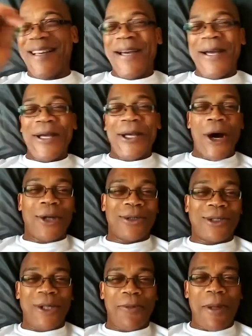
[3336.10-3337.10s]
Y'all done
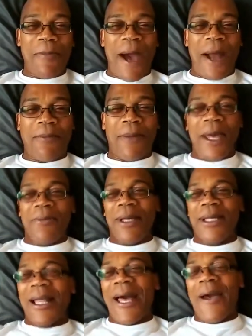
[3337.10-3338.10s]
took me back, made me
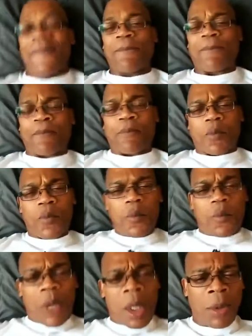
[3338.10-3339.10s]
laugh.
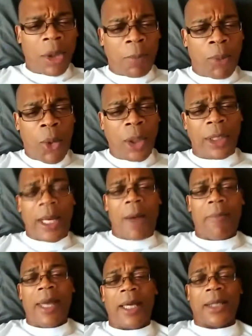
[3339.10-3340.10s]
But the point that
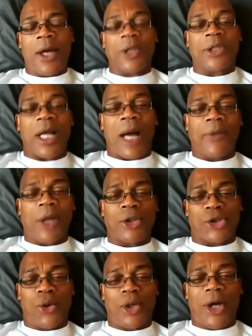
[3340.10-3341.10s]
I'm making, y'all stop. Y'all
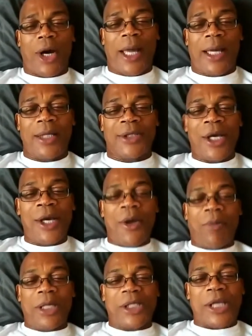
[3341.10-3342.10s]
showing y'all age.
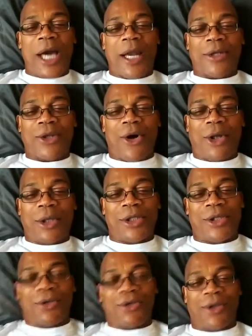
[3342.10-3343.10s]
Big shout out to all the
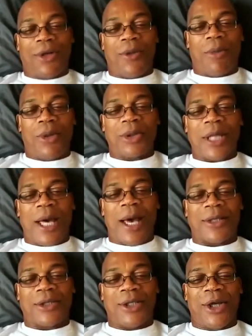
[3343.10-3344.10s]
children of the Most High. I
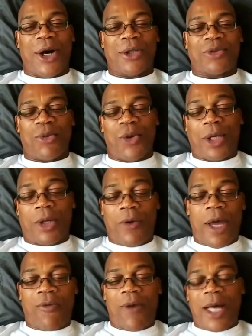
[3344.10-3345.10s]
see y'all this morning.
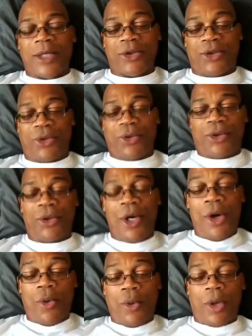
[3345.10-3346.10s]
Grand rising to you.
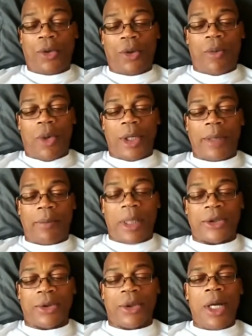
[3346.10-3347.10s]
We on the morning
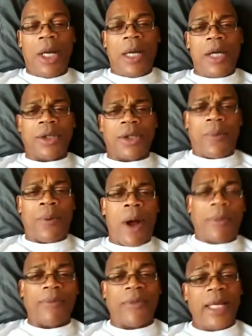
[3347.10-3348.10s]
mental. Here's the
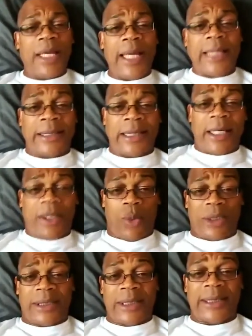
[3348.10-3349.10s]
problem. Then they said it
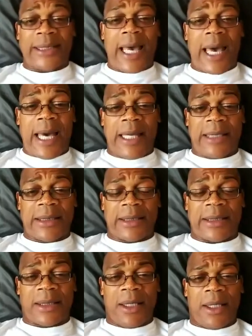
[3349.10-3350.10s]
was the
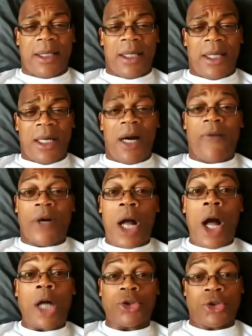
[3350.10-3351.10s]
size of a
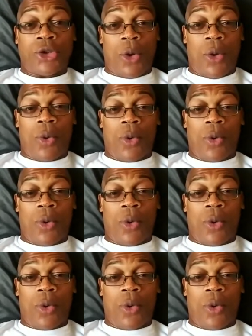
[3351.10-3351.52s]
console.